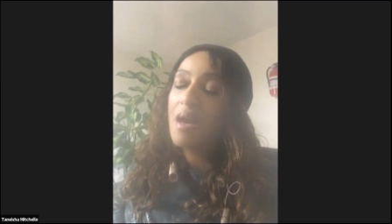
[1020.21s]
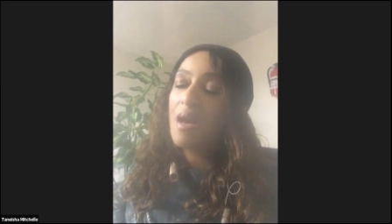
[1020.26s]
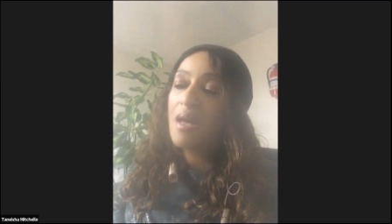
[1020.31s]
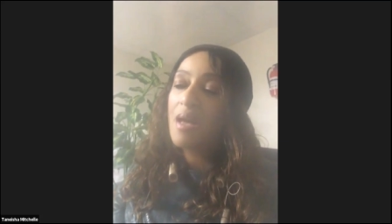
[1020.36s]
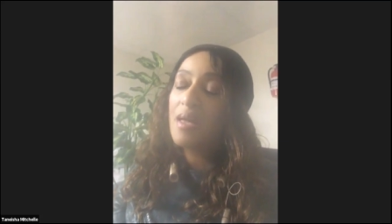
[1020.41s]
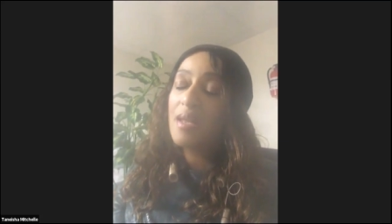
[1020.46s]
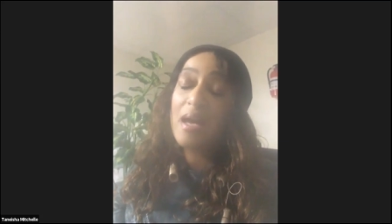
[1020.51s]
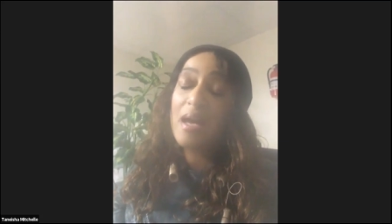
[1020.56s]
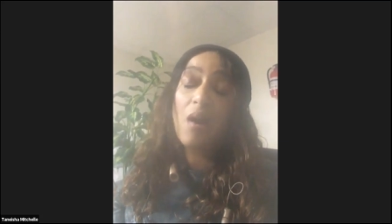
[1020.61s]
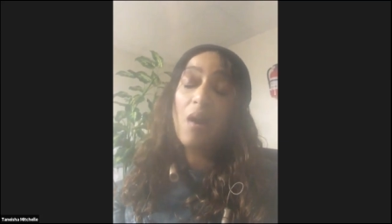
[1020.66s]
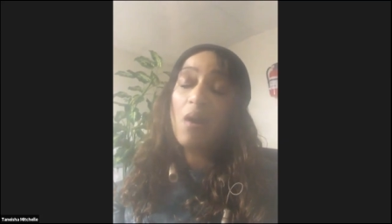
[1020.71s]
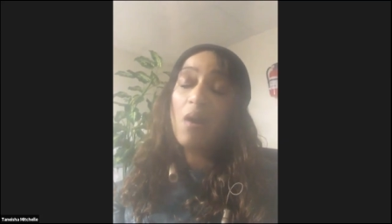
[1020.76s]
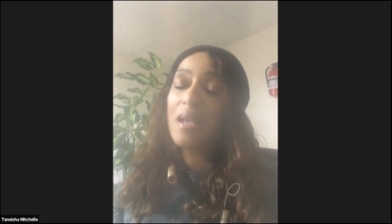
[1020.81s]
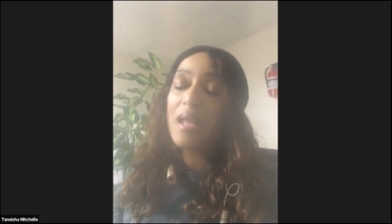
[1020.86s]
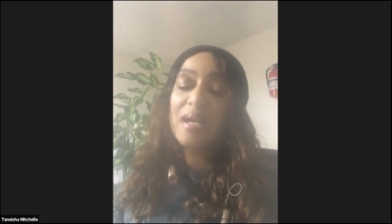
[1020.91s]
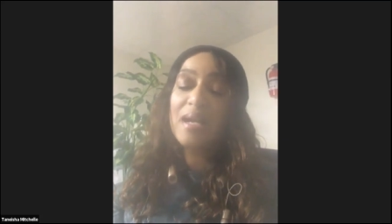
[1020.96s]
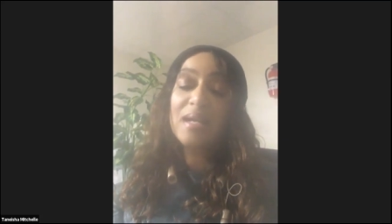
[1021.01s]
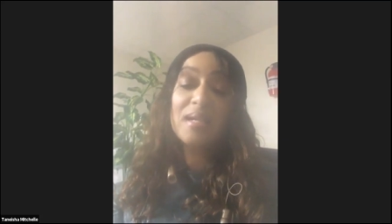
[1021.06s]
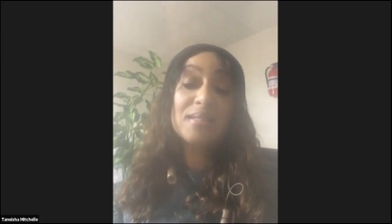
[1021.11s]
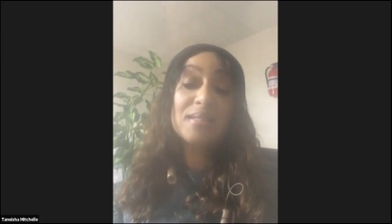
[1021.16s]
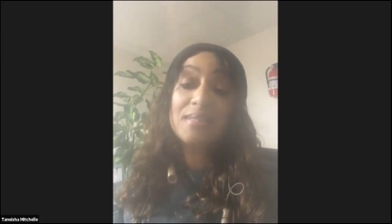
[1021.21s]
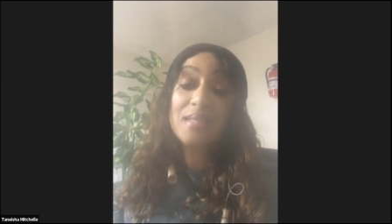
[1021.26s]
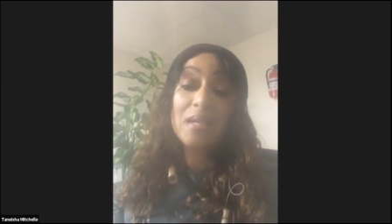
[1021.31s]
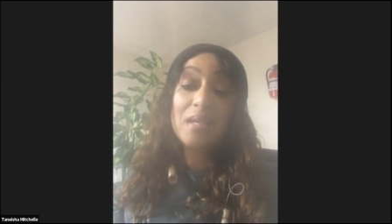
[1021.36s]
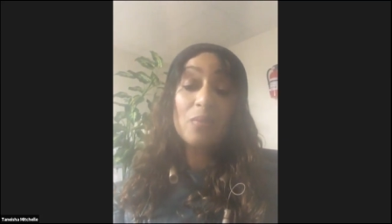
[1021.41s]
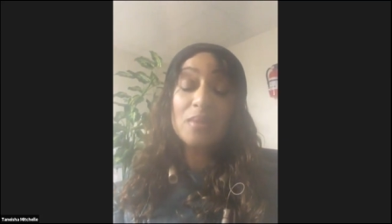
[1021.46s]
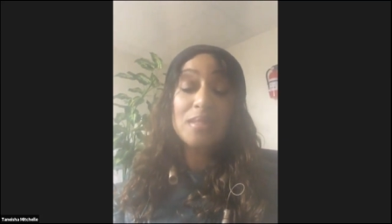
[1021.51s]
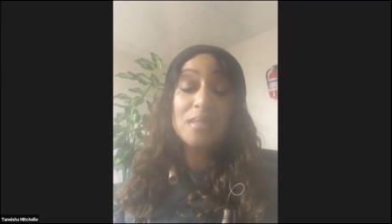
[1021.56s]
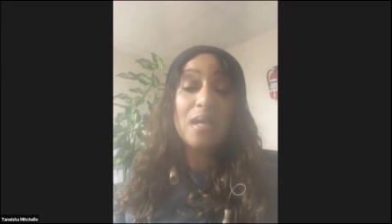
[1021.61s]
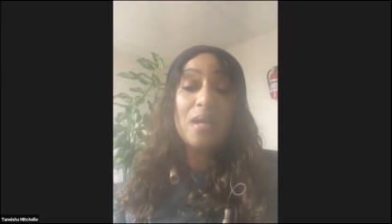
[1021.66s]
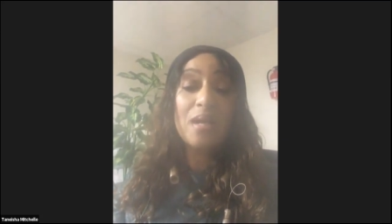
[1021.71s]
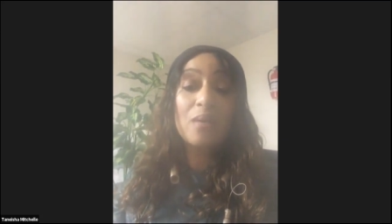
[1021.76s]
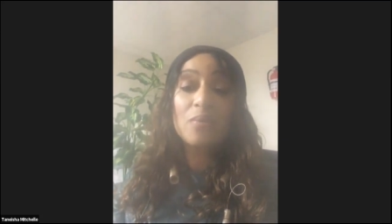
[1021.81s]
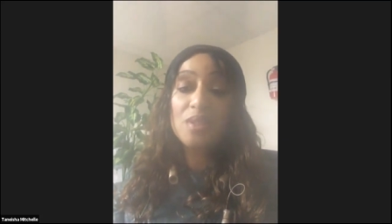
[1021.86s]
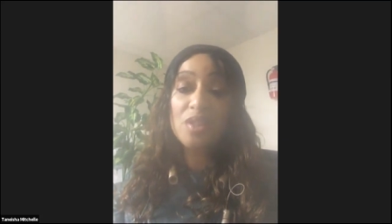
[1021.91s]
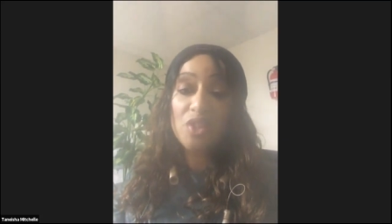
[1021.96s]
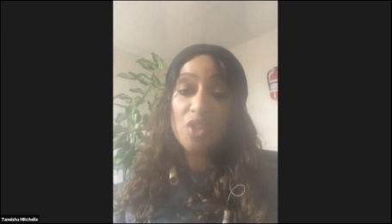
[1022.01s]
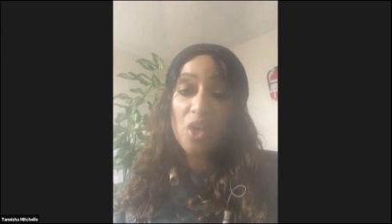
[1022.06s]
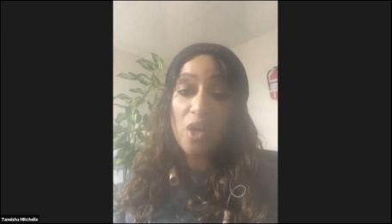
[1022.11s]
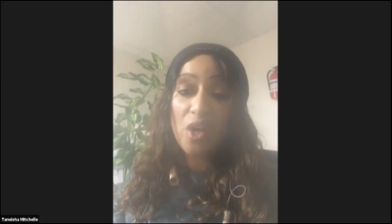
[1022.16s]
and all I could say was I was
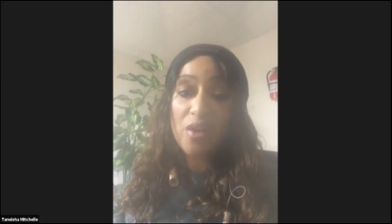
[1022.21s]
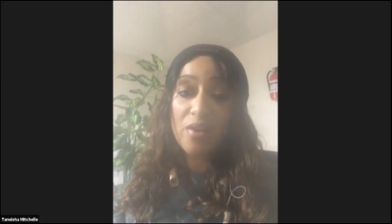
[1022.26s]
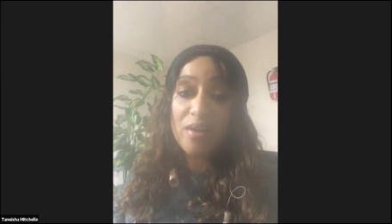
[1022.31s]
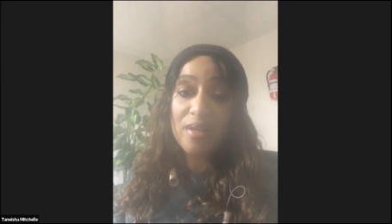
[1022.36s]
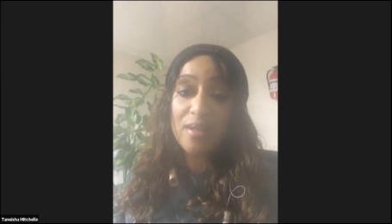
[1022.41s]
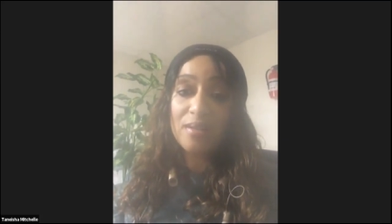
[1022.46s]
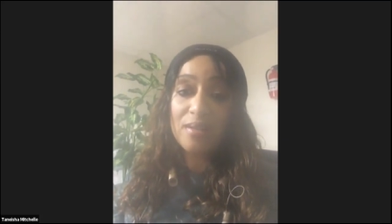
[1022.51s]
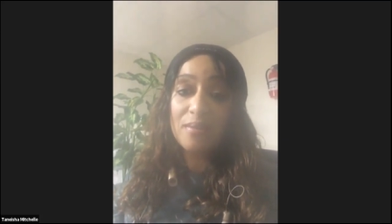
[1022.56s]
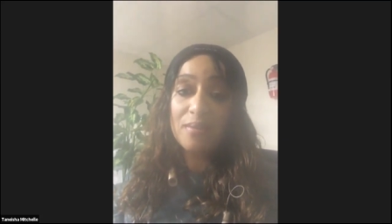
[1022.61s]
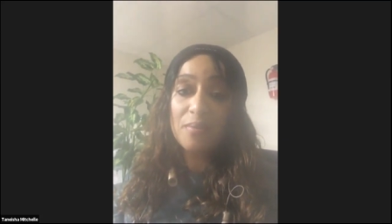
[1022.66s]
sorry.